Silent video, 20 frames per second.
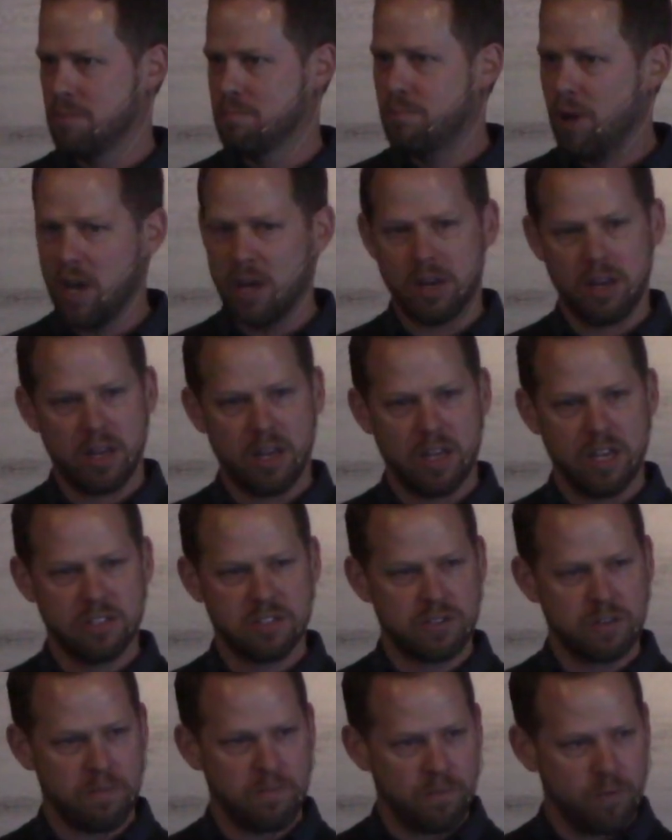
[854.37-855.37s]
But
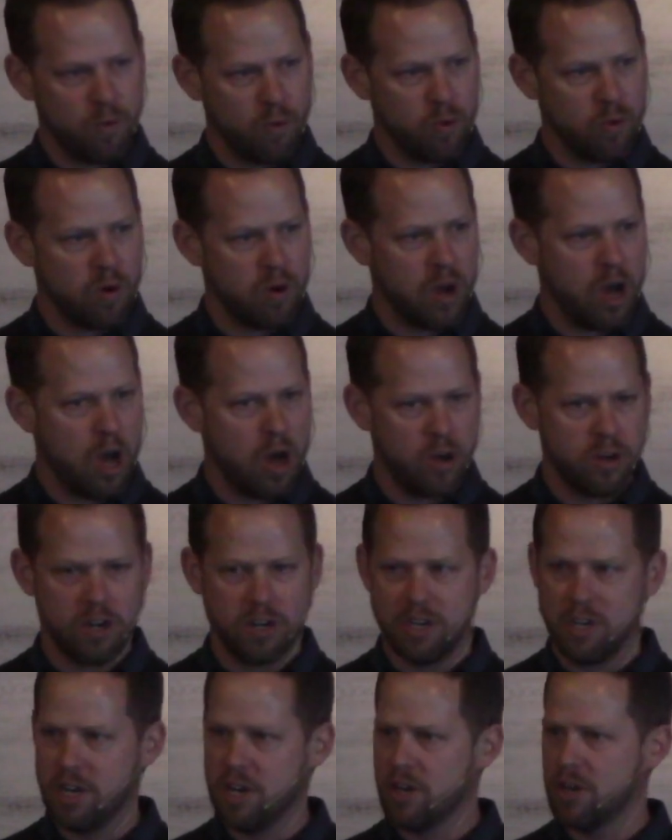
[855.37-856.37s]
it's a
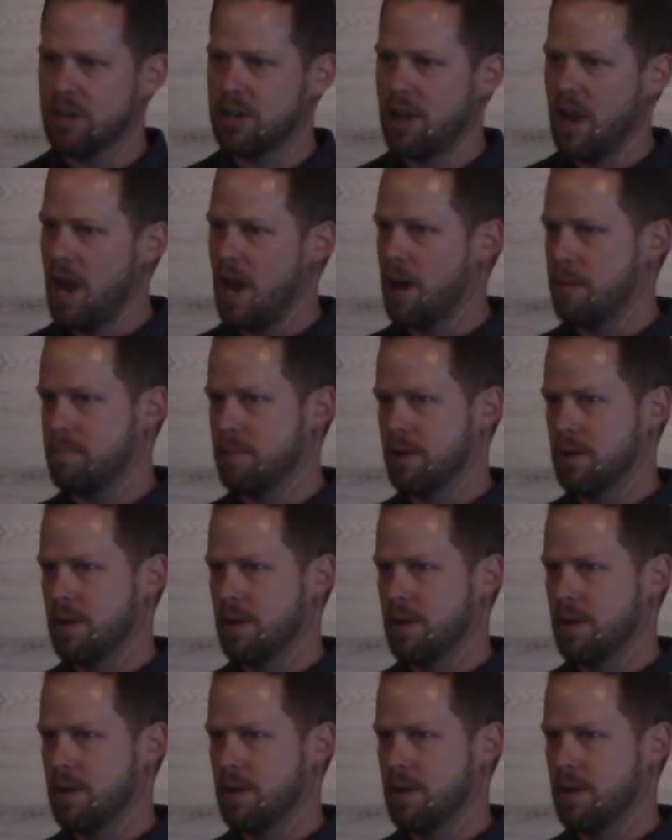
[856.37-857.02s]
400-year gap.